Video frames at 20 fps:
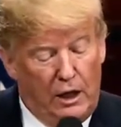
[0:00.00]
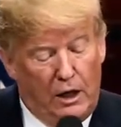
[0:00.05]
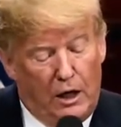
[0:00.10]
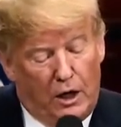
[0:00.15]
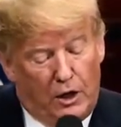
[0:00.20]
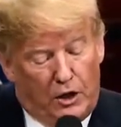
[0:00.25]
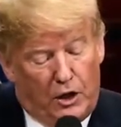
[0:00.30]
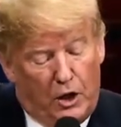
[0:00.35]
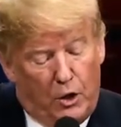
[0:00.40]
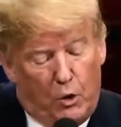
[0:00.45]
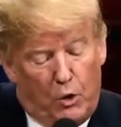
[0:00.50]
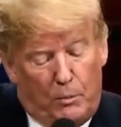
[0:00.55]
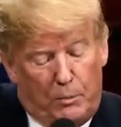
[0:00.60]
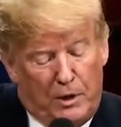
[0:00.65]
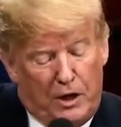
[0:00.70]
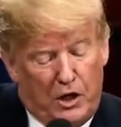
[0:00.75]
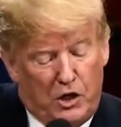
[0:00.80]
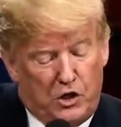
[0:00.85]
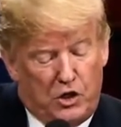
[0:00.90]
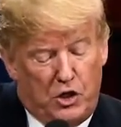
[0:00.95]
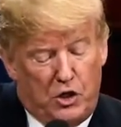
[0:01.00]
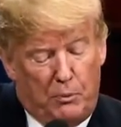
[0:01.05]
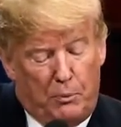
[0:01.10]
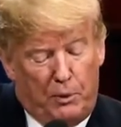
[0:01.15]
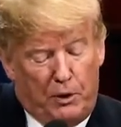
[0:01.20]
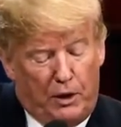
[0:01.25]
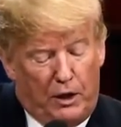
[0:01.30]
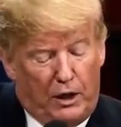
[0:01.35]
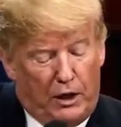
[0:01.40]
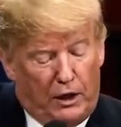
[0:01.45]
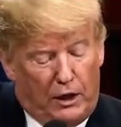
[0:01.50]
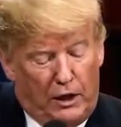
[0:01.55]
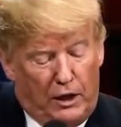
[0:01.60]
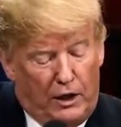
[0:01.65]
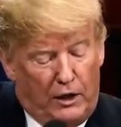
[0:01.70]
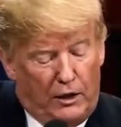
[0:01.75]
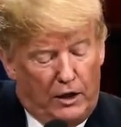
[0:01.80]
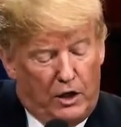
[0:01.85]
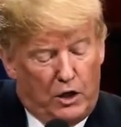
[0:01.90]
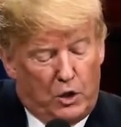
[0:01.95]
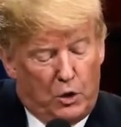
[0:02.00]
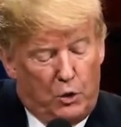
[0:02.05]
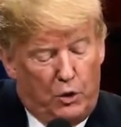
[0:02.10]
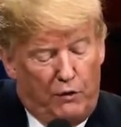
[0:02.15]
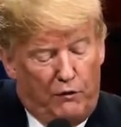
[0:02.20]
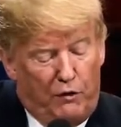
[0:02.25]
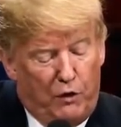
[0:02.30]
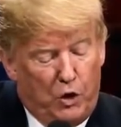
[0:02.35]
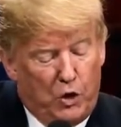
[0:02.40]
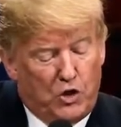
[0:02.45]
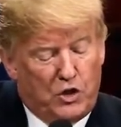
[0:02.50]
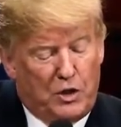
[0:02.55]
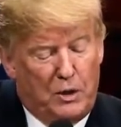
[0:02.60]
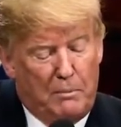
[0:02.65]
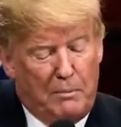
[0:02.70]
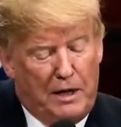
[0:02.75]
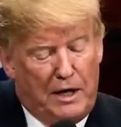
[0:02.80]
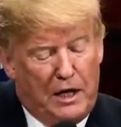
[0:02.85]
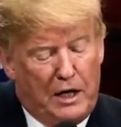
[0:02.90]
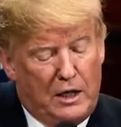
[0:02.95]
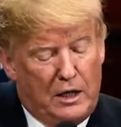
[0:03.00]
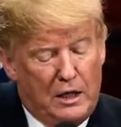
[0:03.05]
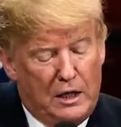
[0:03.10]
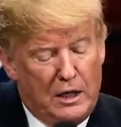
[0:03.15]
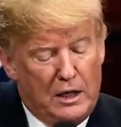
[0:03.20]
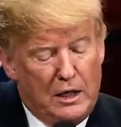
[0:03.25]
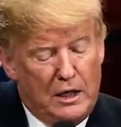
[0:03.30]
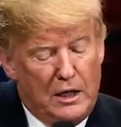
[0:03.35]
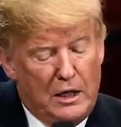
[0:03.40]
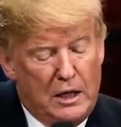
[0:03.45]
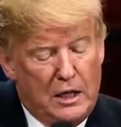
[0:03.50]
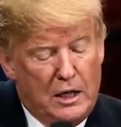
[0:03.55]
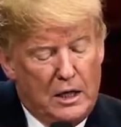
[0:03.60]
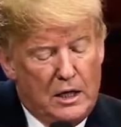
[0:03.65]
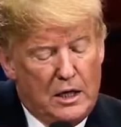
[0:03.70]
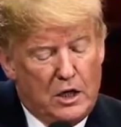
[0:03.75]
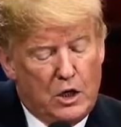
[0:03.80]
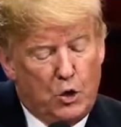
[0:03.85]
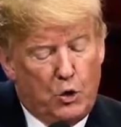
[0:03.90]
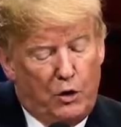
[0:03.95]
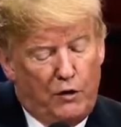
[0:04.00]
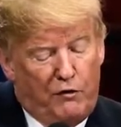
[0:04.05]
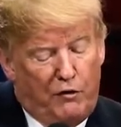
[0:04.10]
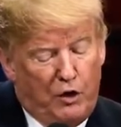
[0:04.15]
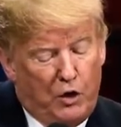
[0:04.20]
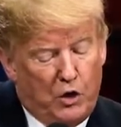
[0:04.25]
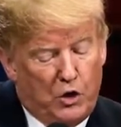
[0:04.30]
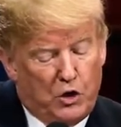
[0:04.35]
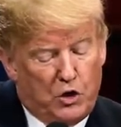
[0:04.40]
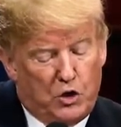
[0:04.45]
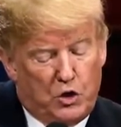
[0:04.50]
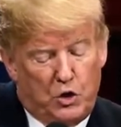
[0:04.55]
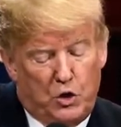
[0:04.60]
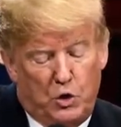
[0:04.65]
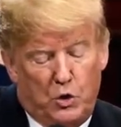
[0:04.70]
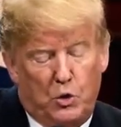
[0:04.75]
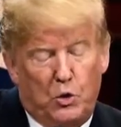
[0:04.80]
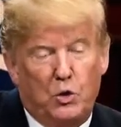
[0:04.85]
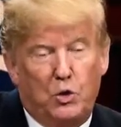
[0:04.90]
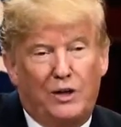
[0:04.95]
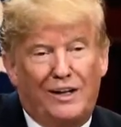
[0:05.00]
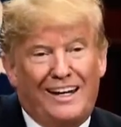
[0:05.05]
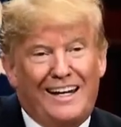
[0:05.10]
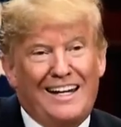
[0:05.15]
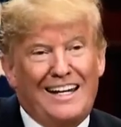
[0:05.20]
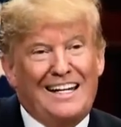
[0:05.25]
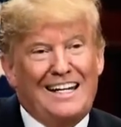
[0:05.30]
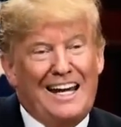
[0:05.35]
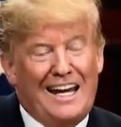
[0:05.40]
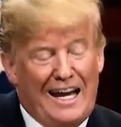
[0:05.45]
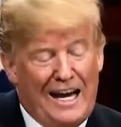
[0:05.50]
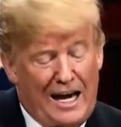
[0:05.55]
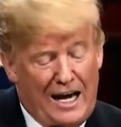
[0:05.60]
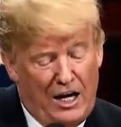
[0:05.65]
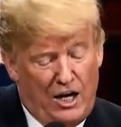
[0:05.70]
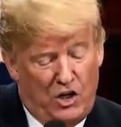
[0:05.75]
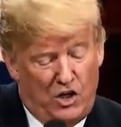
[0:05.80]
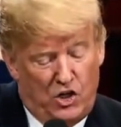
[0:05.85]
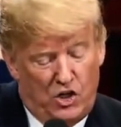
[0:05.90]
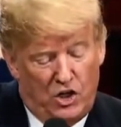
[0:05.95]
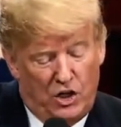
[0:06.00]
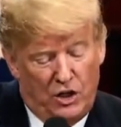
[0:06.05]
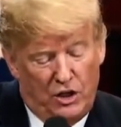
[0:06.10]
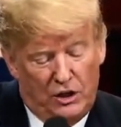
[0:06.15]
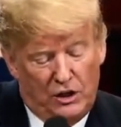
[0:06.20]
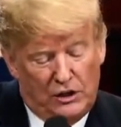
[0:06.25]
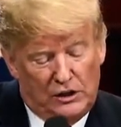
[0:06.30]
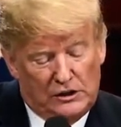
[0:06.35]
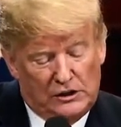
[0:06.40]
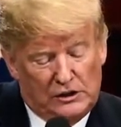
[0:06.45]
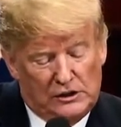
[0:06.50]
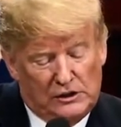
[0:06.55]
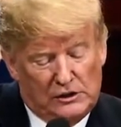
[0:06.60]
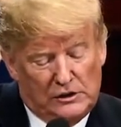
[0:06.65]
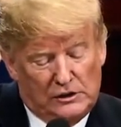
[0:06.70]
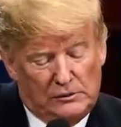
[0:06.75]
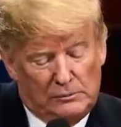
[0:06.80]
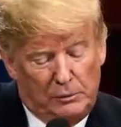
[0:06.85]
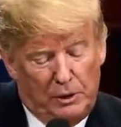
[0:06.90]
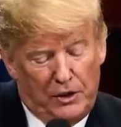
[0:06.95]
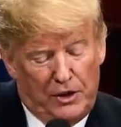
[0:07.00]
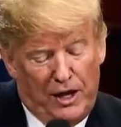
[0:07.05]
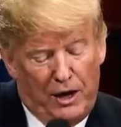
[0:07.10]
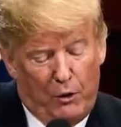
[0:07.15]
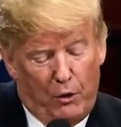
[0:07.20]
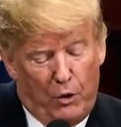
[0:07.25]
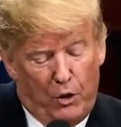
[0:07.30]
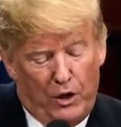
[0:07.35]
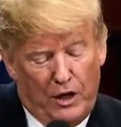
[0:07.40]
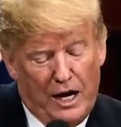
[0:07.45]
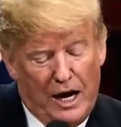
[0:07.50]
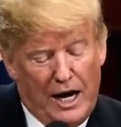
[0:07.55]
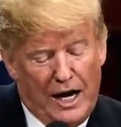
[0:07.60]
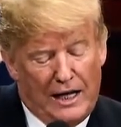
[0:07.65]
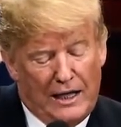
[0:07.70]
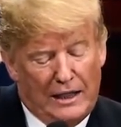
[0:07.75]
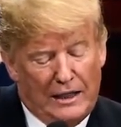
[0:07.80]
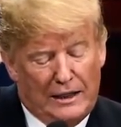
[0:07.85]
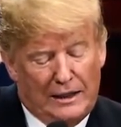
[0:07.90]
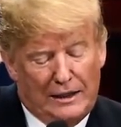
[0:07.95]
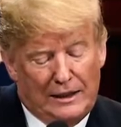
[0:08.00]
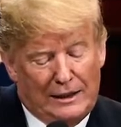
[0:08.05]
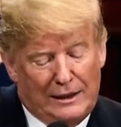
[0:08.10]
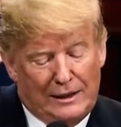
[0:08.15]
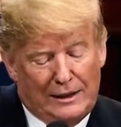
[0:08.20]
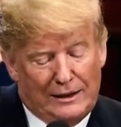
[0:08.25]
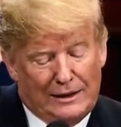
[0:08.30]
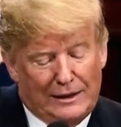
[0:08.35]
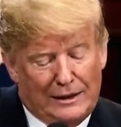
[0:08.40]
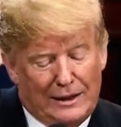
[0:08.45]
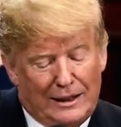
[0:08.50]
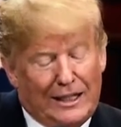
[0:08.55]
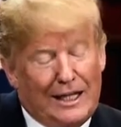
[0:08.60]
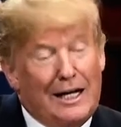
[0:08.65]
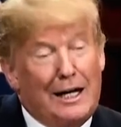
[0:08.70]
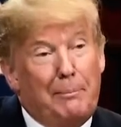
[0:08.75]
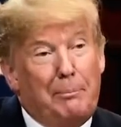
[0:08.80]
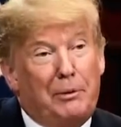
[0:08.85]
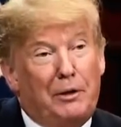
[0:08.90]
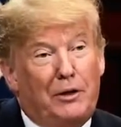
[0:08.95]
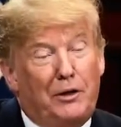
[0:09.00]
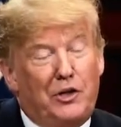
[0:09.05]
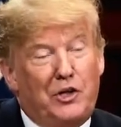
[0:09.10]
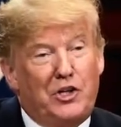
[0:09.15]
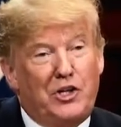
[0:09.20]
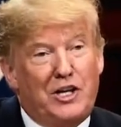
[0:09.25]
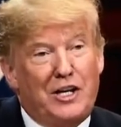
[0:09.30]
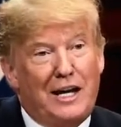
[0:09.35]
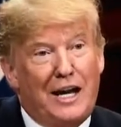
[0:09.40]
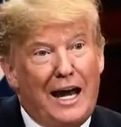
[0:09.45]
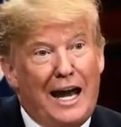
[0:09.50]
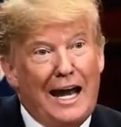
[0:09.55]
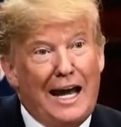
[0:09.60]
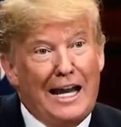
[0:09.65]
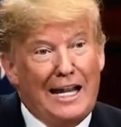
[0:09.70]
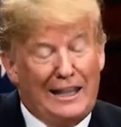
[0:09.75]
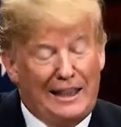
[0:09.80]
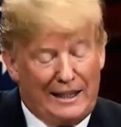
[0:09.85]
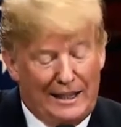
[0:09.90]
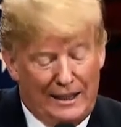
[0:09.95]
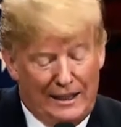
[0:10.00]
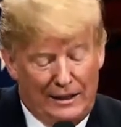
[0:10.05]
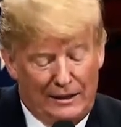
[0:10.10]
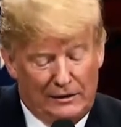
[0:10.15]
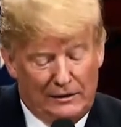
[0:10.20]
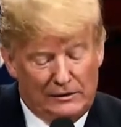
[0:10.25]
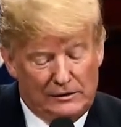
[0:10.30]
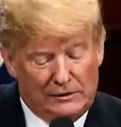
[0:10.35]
Nothing would be easier politically than to refuse to meet, to refuse to engage, but that would not accomplish anything.